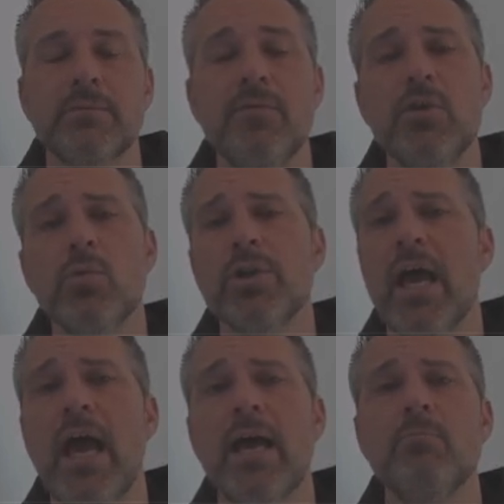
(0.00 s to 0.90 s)
If you were
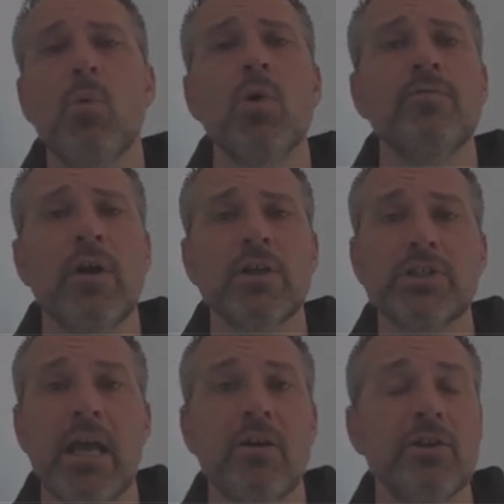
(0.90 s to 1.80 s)
to add more
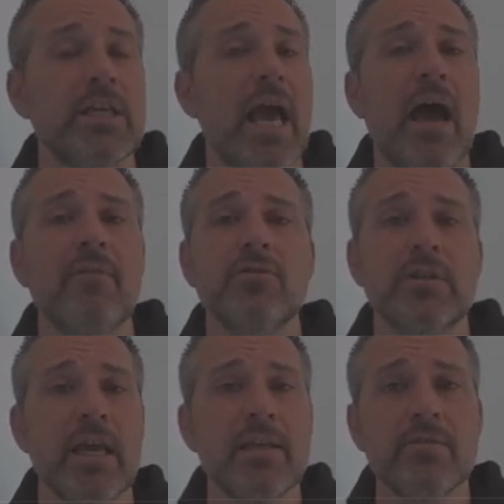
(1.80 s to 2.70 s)
functionality after
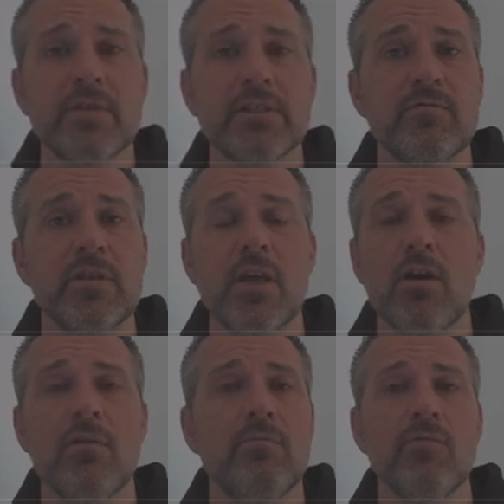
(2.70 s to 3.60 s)
the end of this
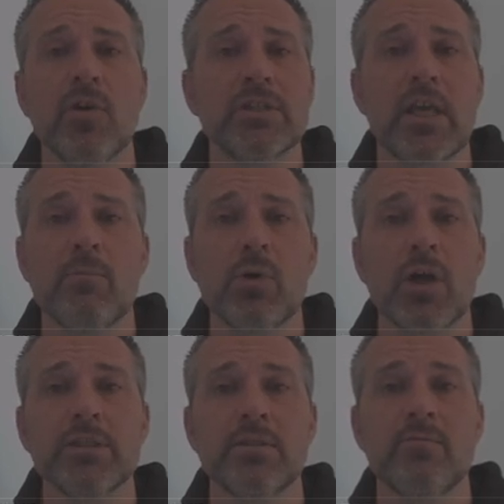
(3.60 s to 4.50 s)
video, for example,
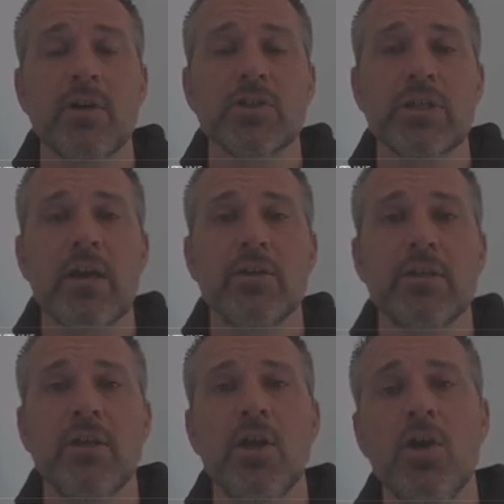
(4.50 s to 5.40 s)
custom
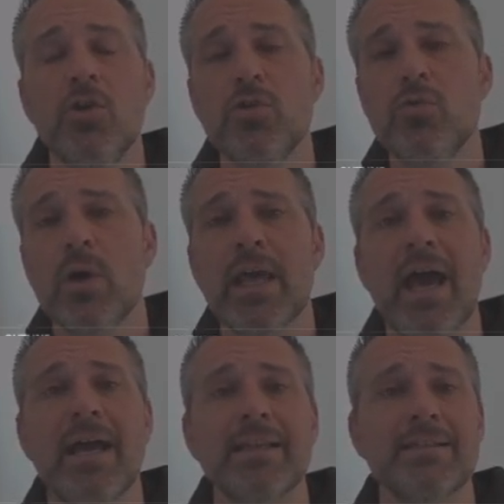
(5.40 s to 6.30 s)
functionality, you'd want to
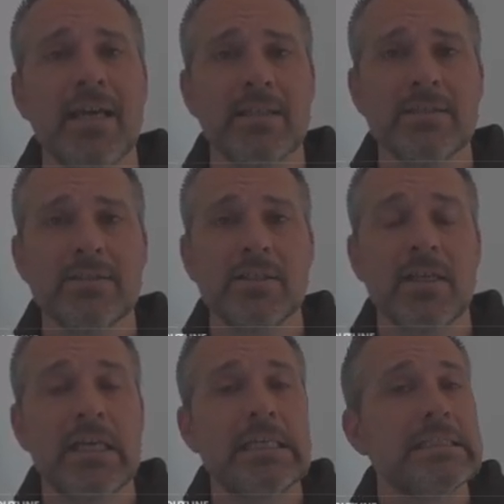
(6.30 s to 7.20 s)
add a test,
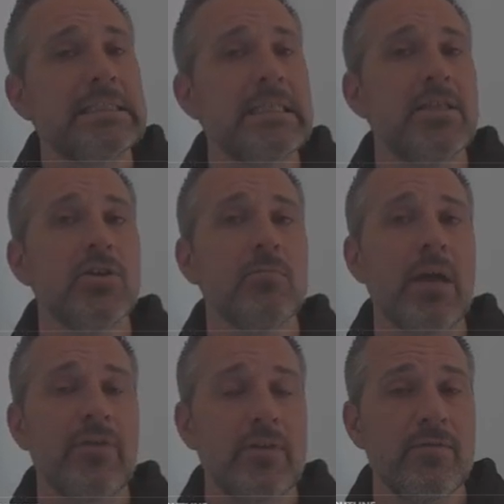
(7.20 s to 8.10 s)
see that your
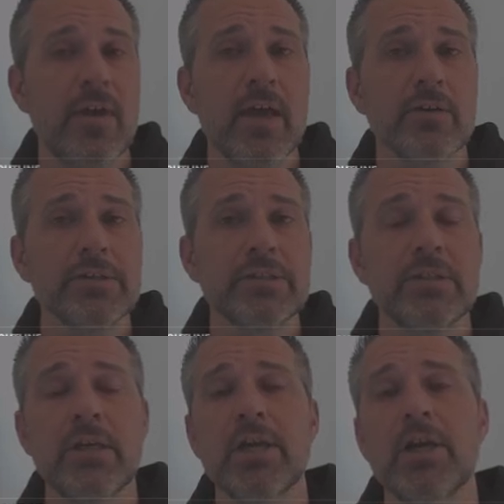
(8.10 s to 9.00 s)
method fails,
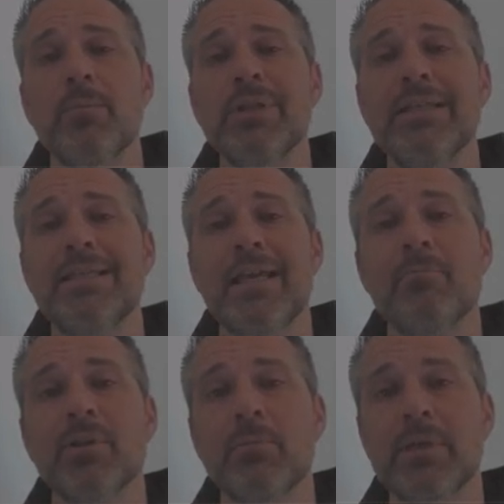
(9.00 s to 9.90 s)
complete the
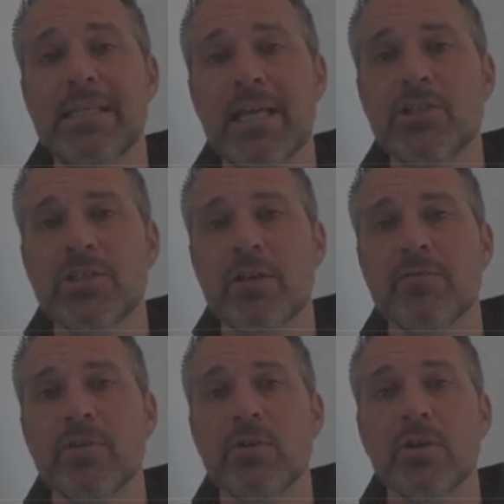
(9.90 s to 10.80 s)
implementation of
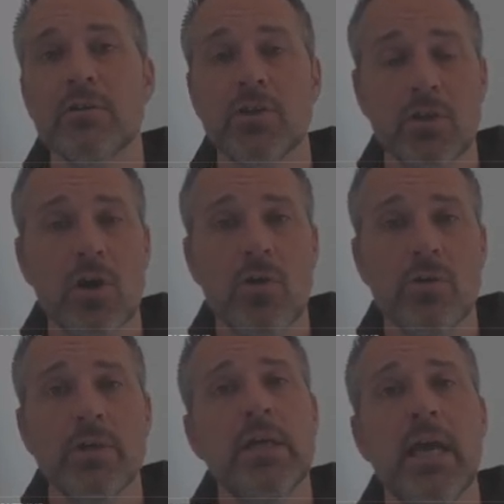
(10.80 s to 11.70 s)
your
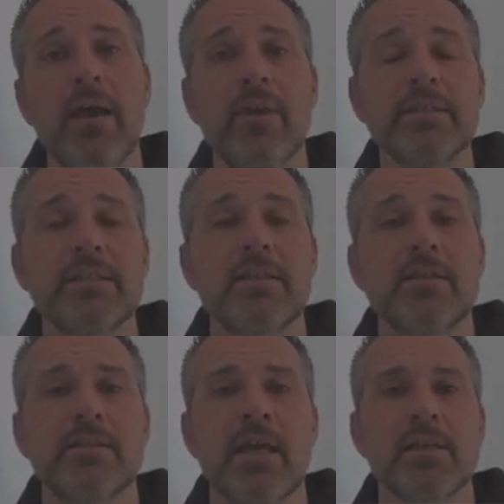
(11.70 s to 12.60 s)
code, and then see that
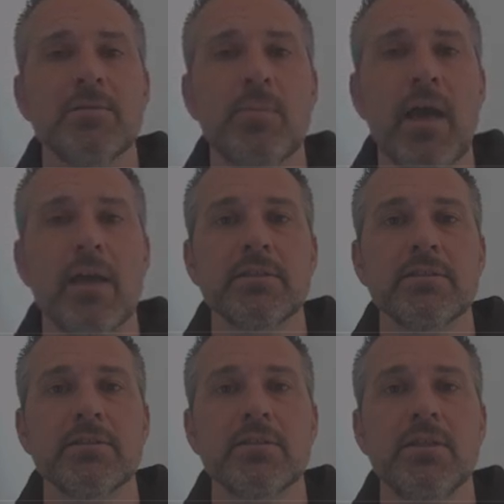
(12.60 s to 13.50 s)
the test
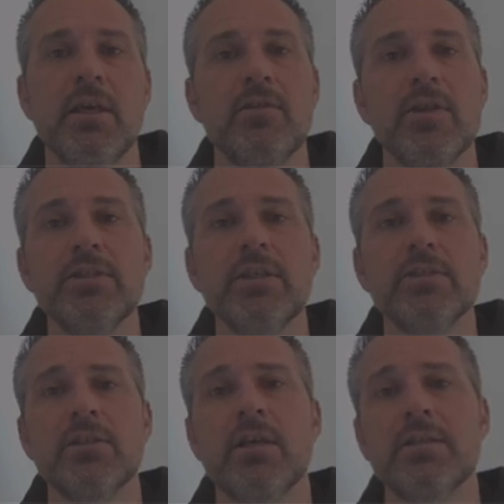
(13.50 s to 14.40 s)
passes. This
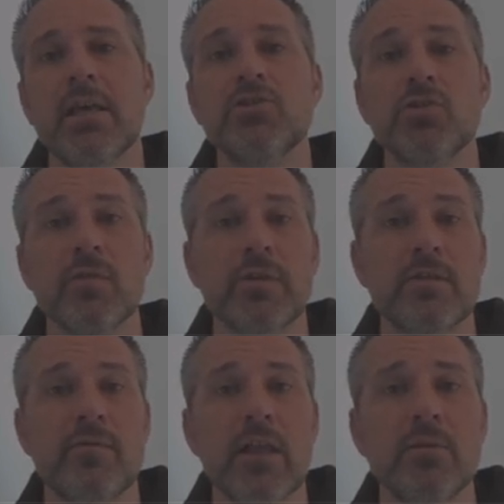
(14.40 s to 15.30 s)
is test-driven
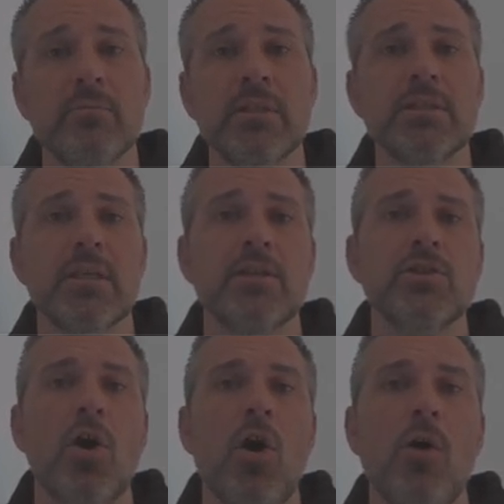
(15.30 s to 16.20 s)
development and is
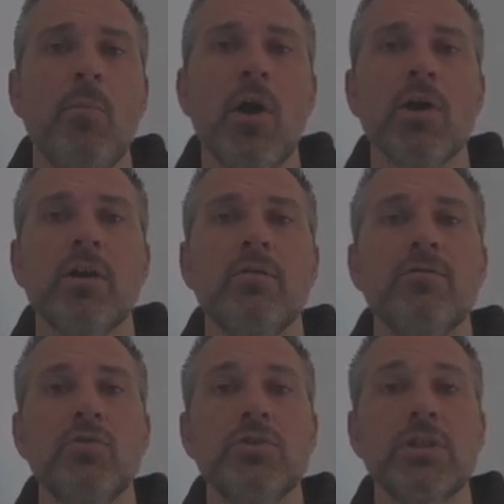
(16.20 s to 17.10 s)
a hallmark of
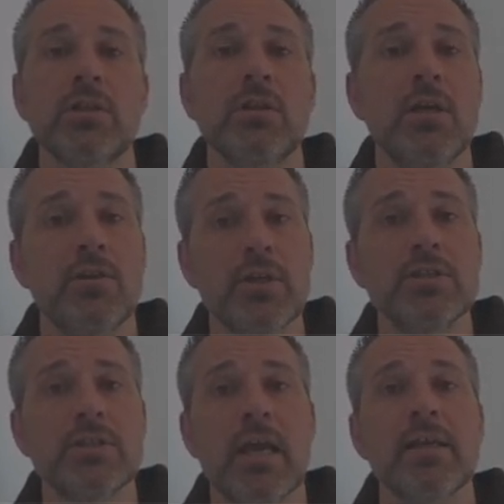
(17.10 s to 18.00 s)
using
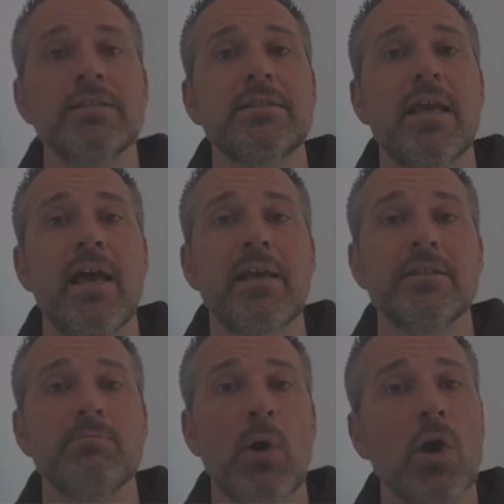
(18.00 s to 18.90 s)
these tests
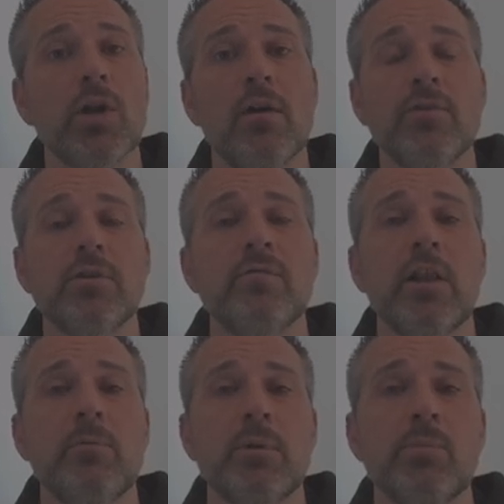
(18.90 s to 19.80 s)
as part of your
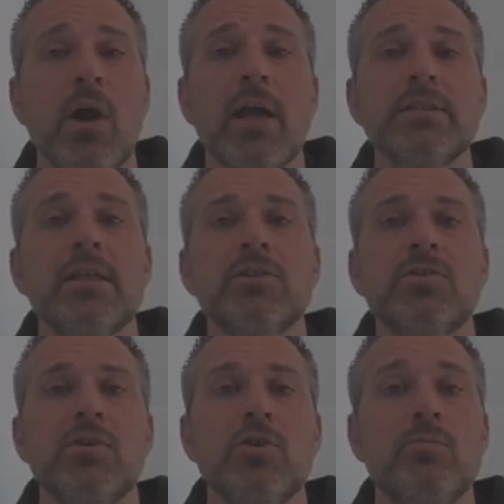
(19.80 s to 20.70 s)
development process
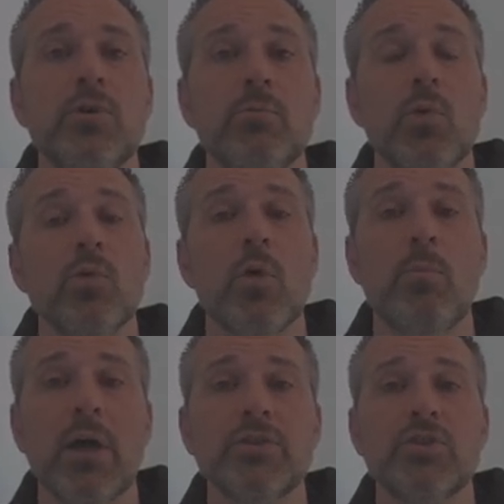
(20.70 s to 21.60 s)
so that you build more
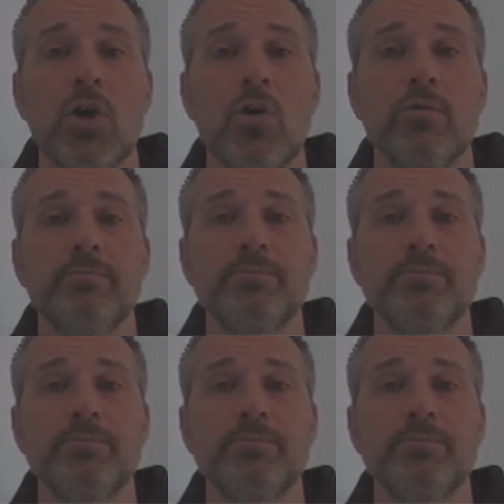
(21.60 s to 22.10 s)
robust code.